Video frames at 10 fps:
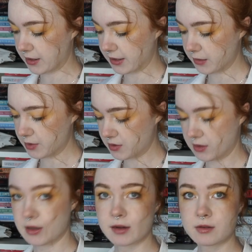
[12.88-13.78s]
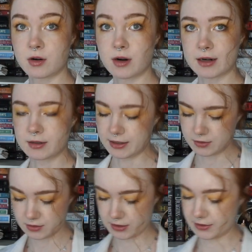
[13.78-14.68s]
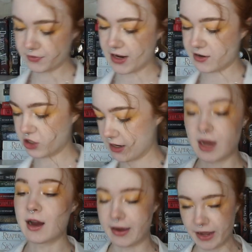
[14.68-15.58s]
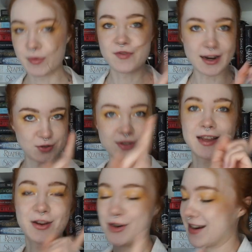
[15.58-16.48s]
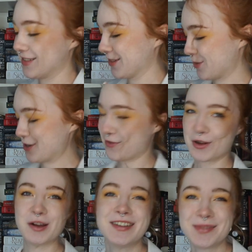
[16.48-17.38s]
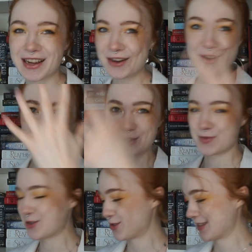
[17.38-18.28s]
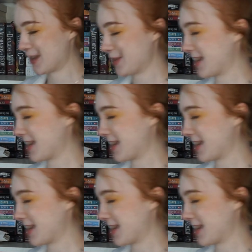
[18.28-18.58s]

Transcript: I am using that correctly. Hold on. Fact check. Ah, I'm in fact using that correctly. Wonderful. My inner English major didn't let me